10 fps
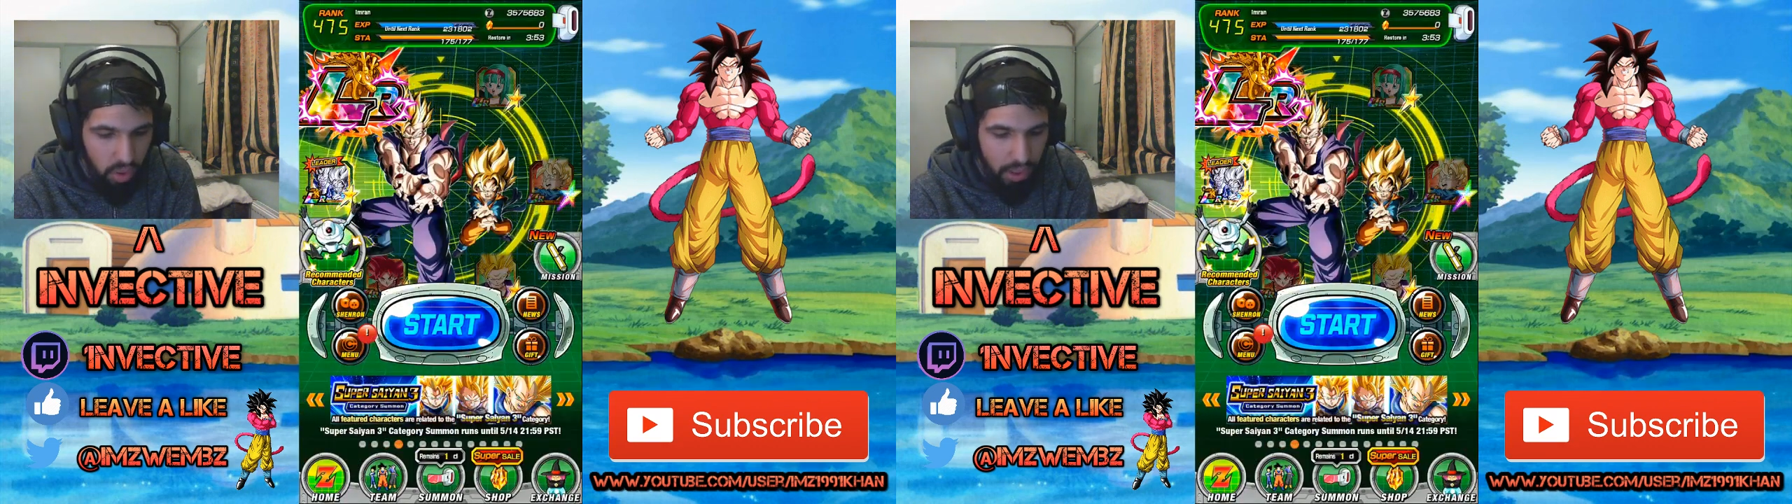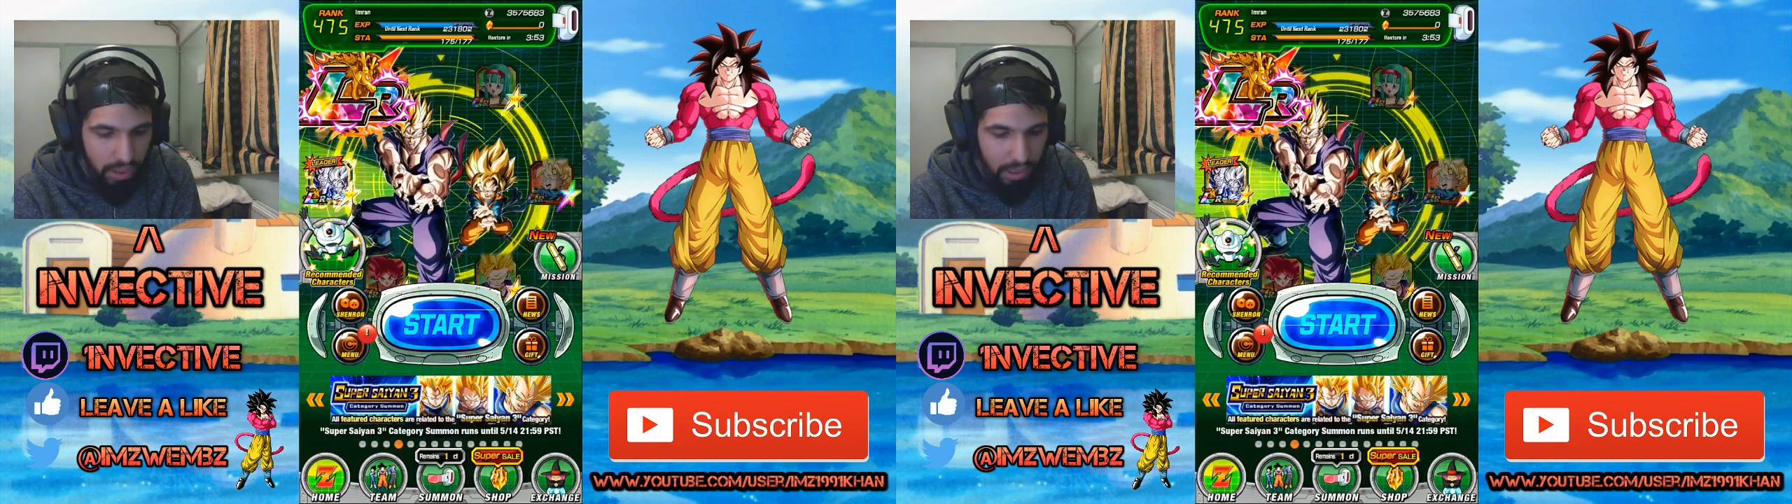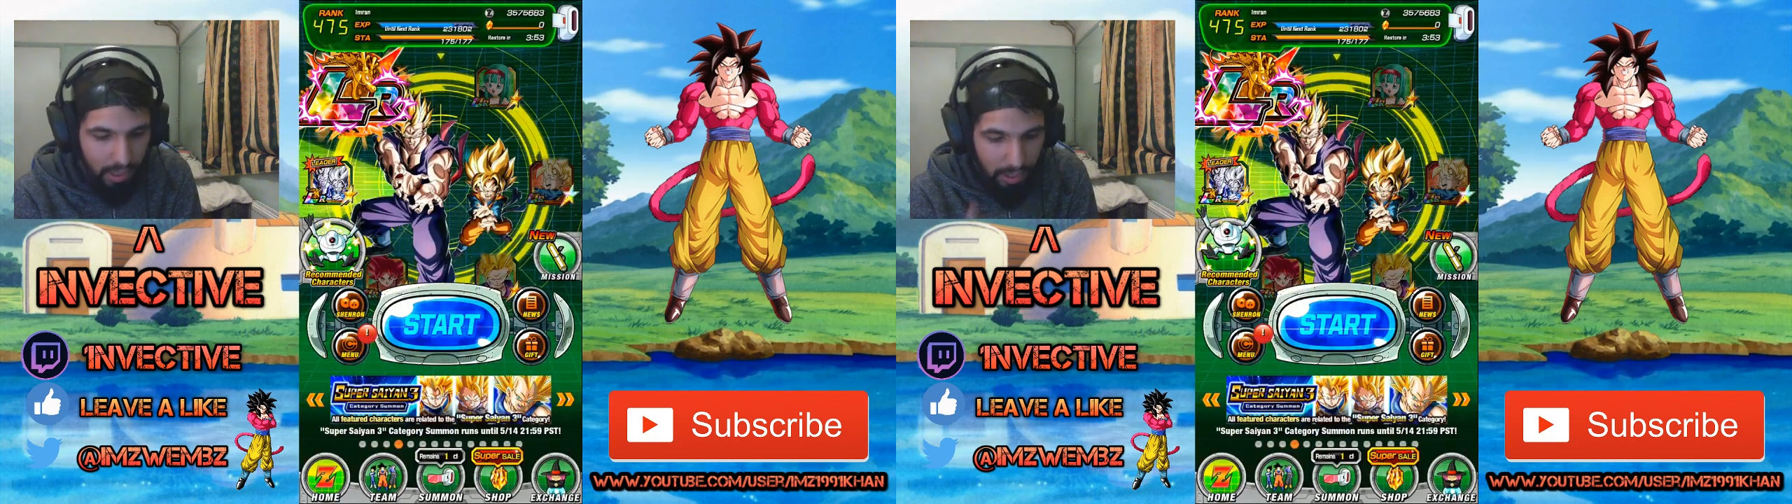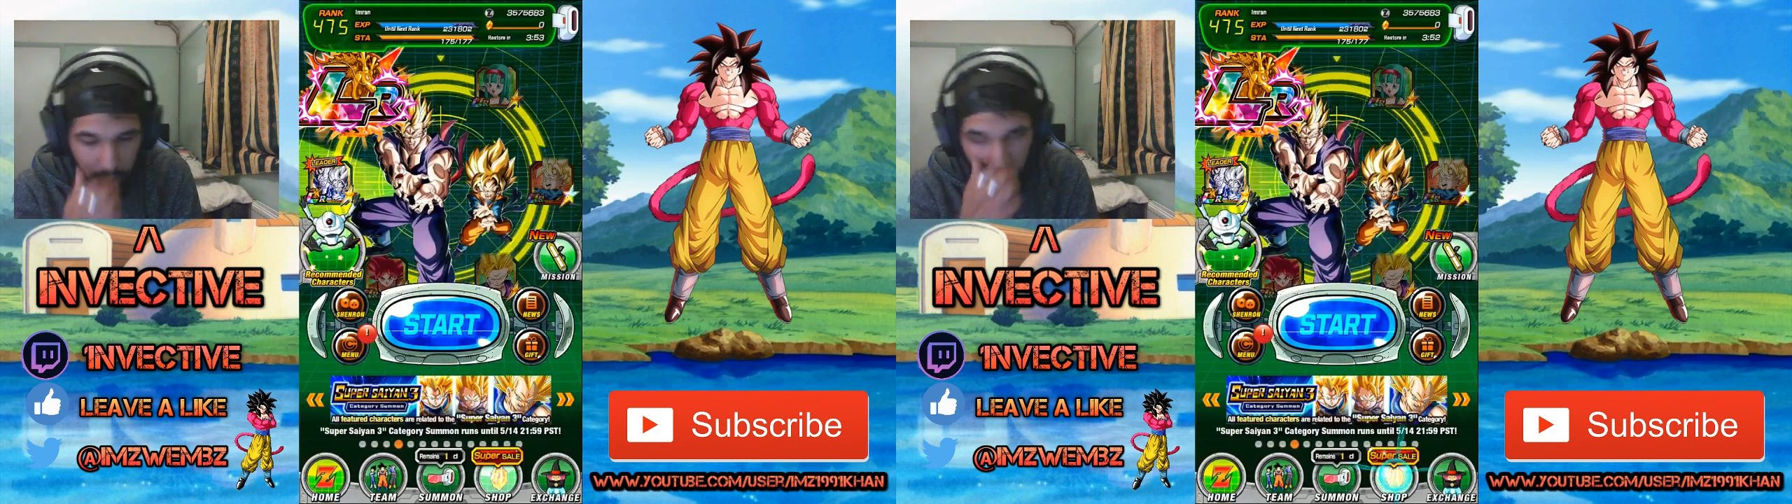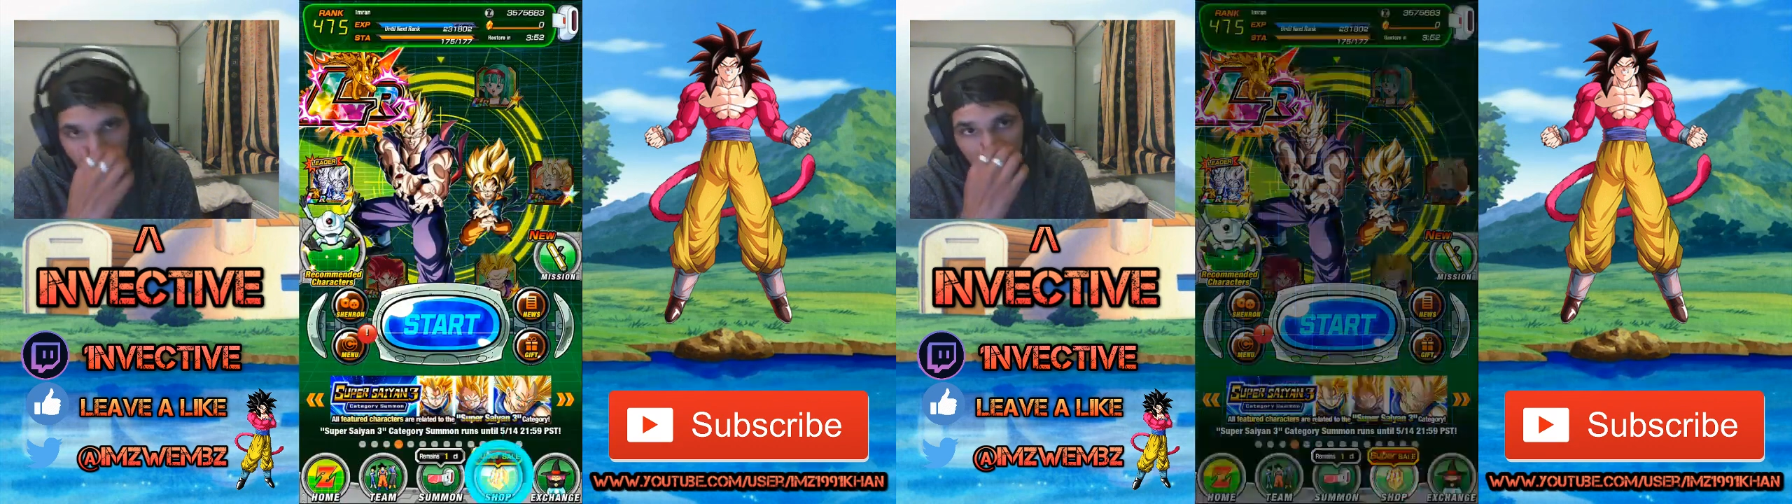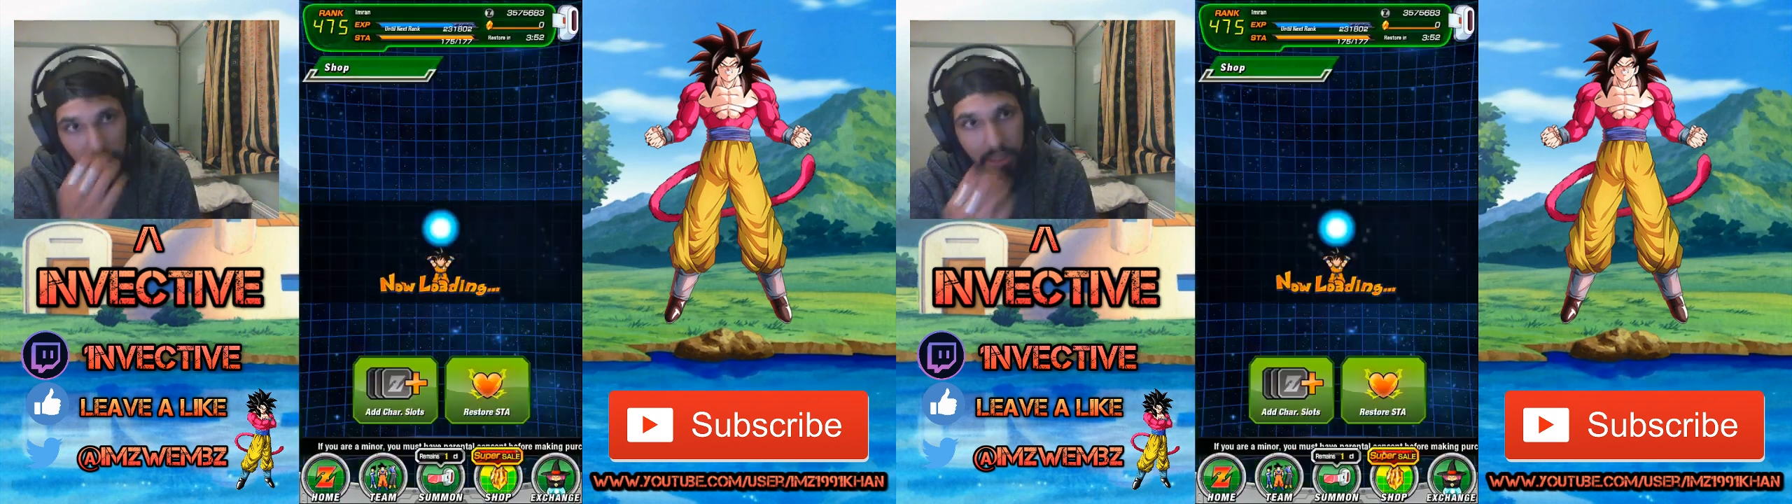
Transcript: Look at in-game purchases.